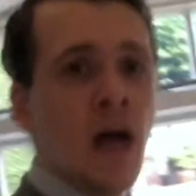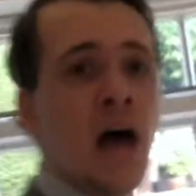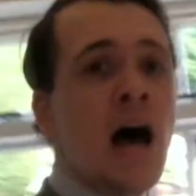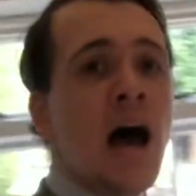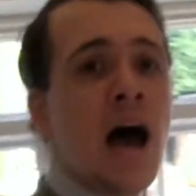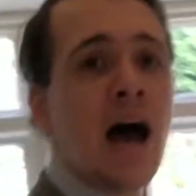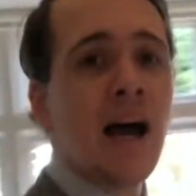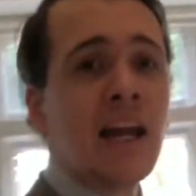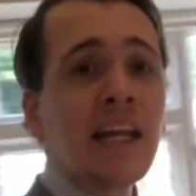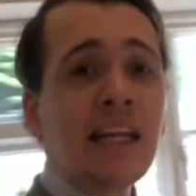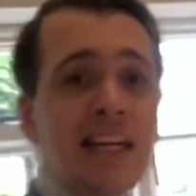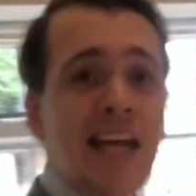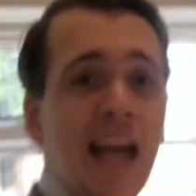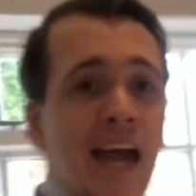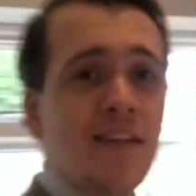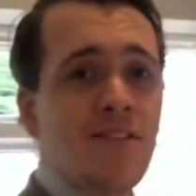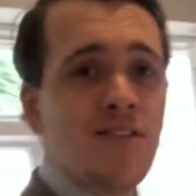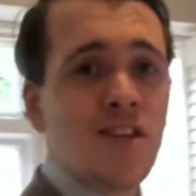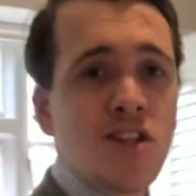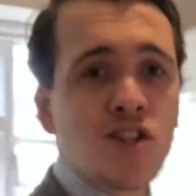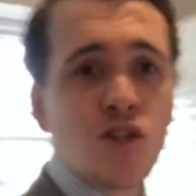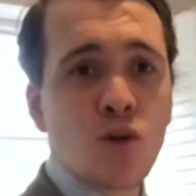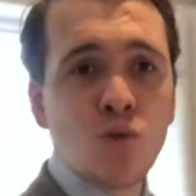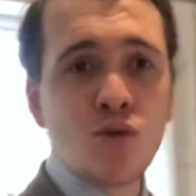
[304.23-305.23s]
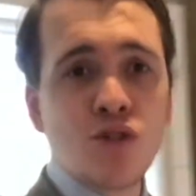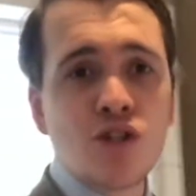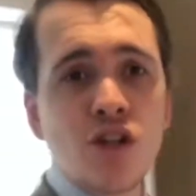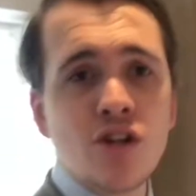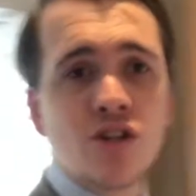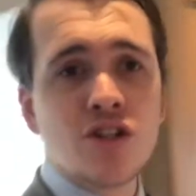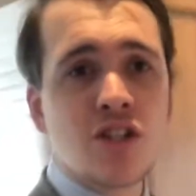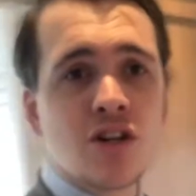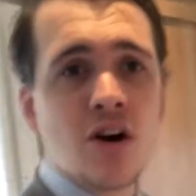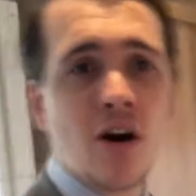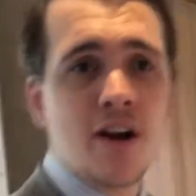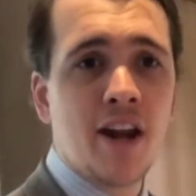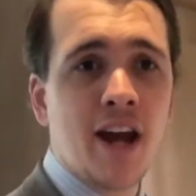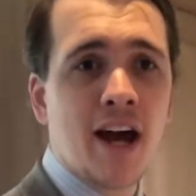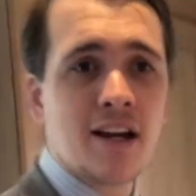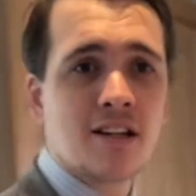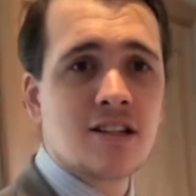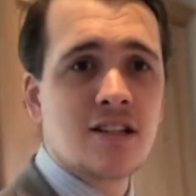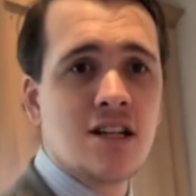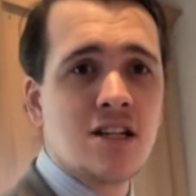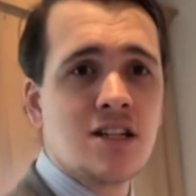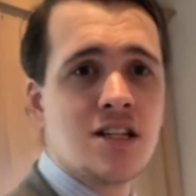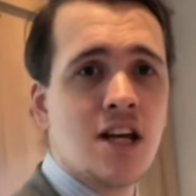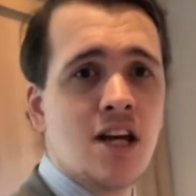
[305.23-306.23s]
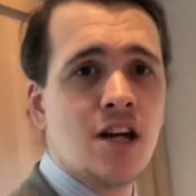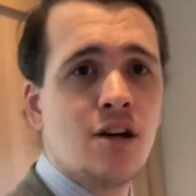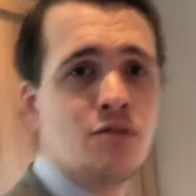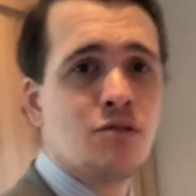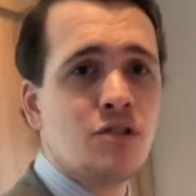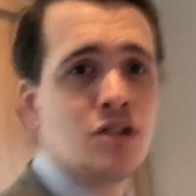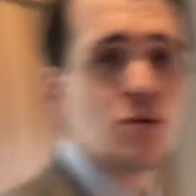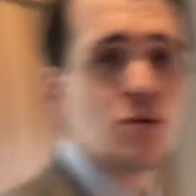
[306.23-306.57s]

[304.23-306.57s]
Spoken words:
And again, there's also side access here as